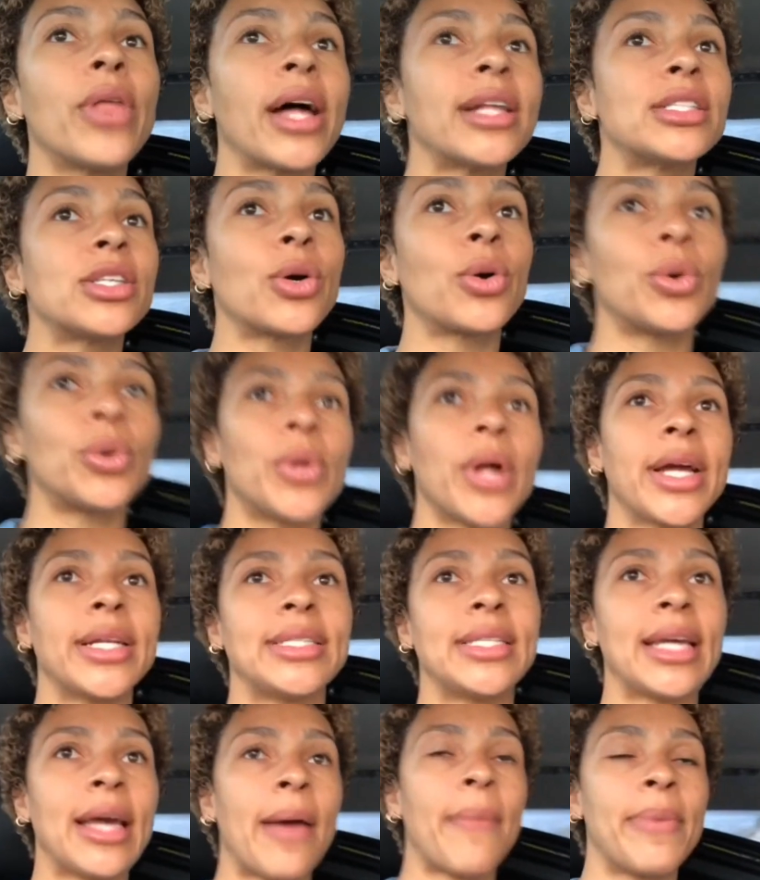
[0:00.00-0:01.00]
that's a cool
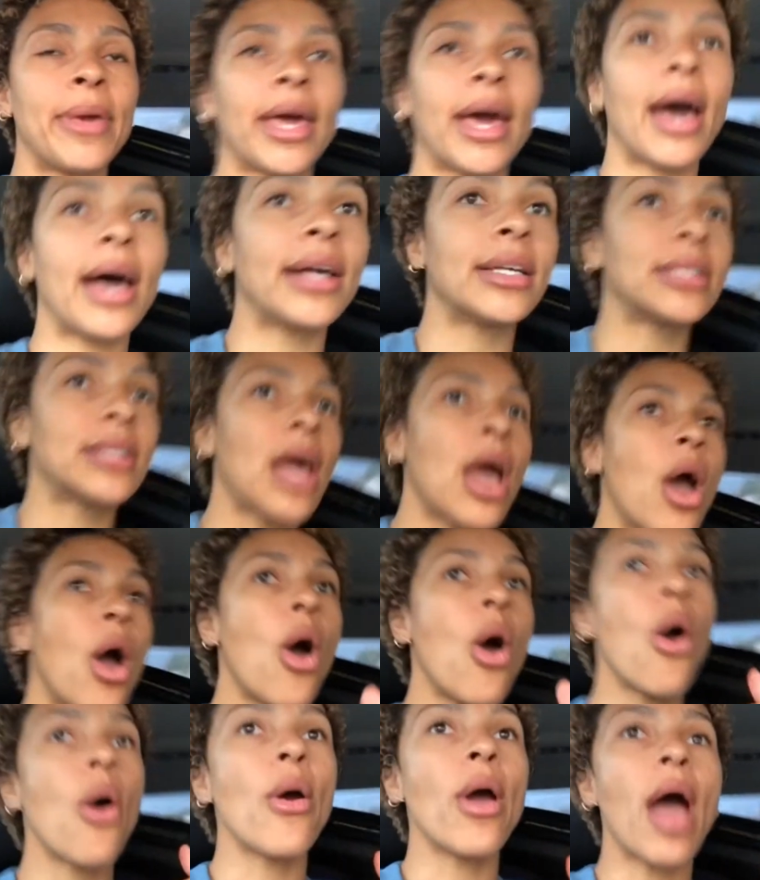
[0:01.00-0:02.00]
idea because
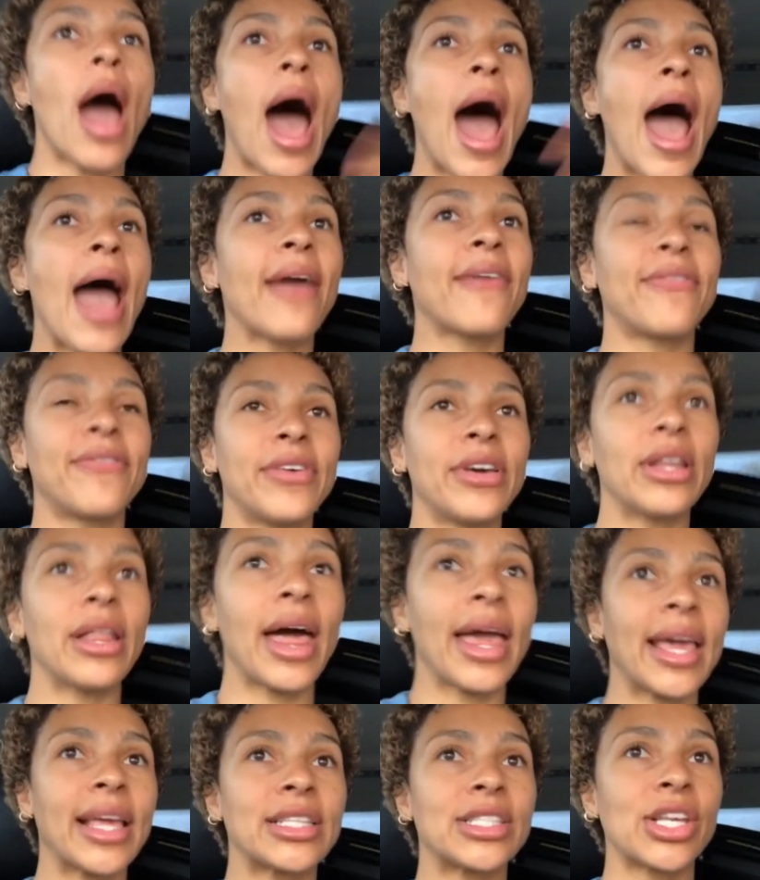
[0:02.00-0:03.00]
I feel
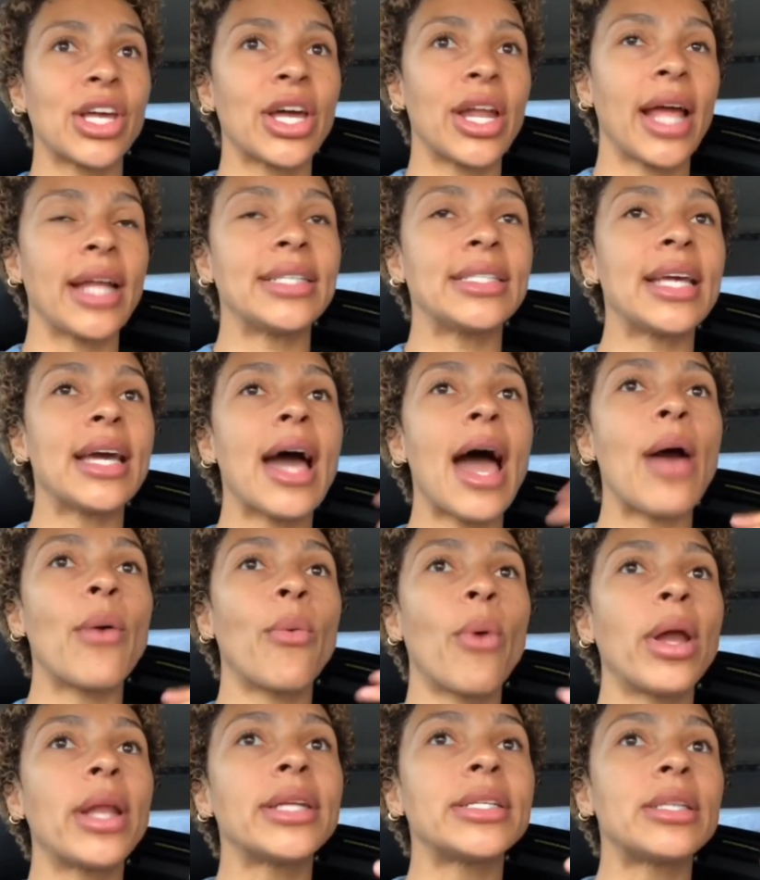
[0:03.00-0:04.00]
like it's a good idea. I
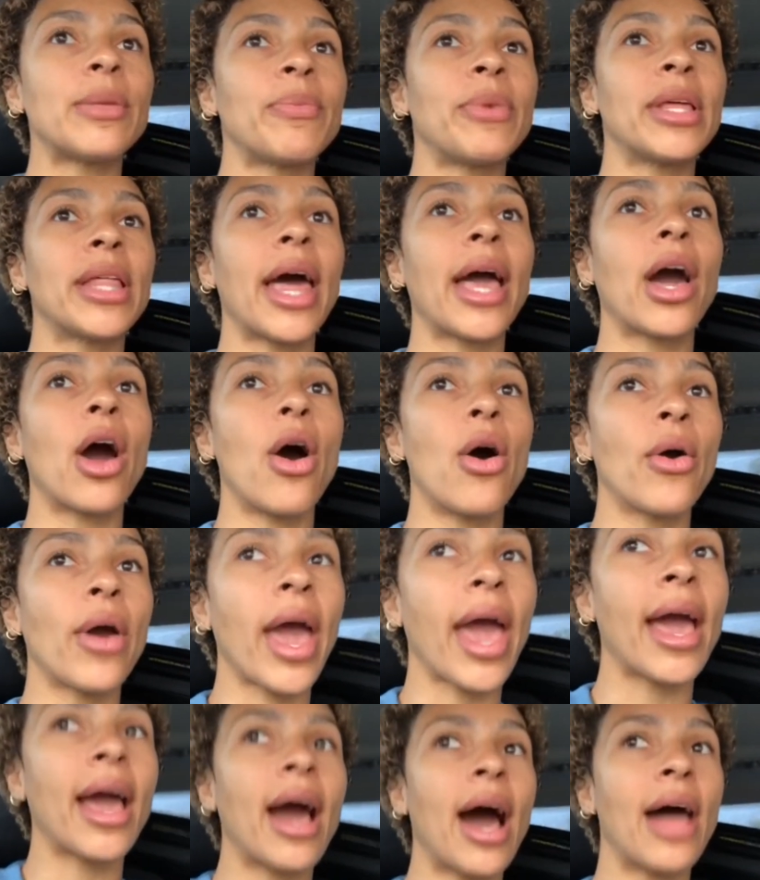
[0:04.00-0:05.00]
want it to be like,
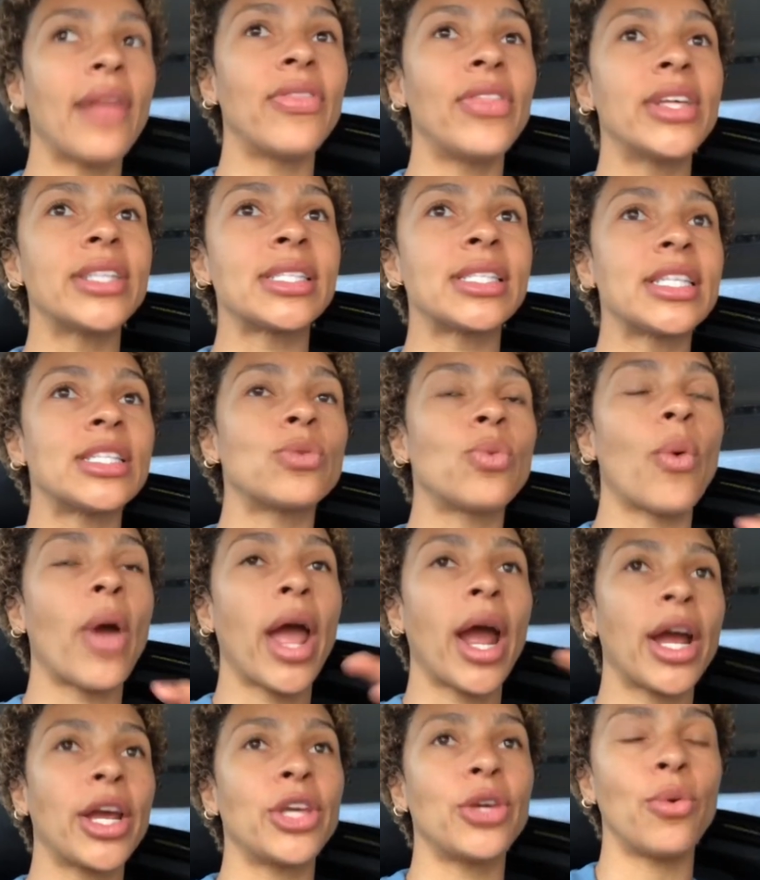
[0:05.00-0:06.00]
okay, God, this is
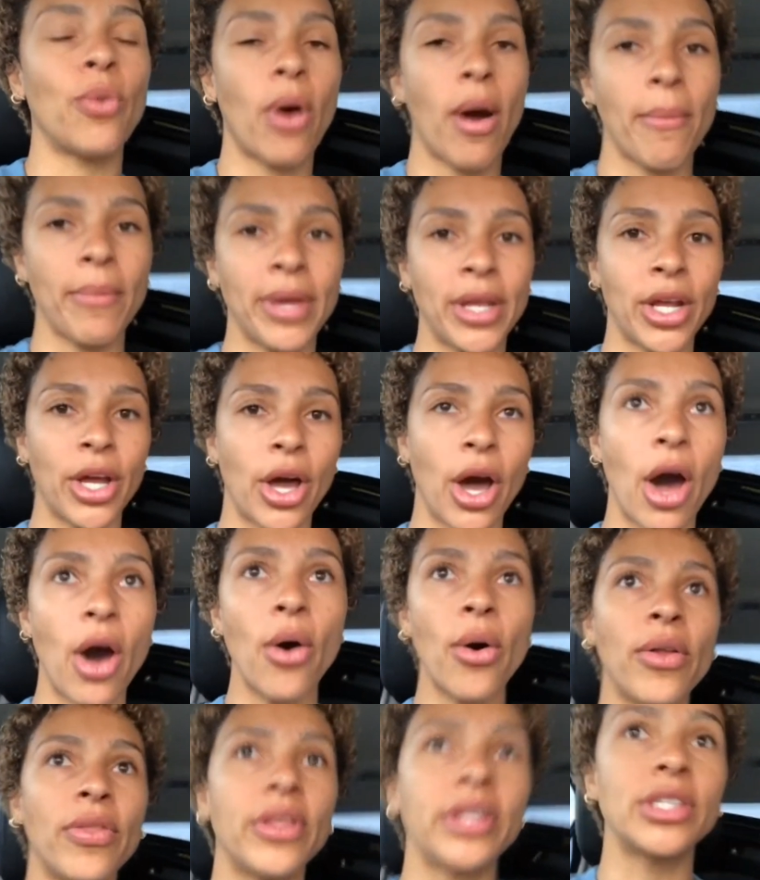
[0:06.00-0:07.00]
where you want me to
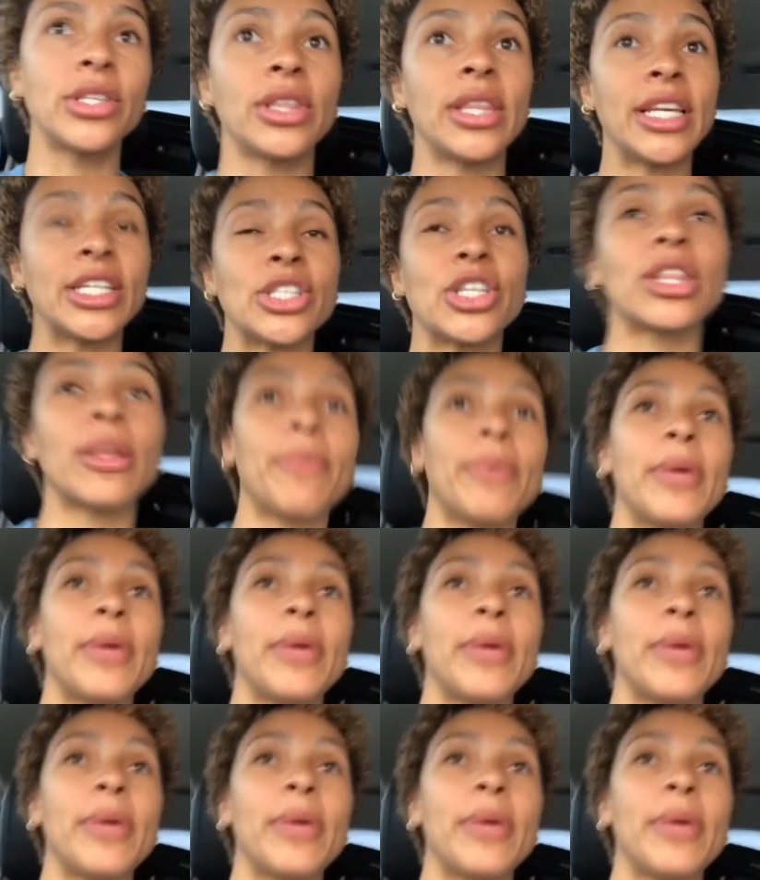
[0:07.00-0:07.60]
go, and these are the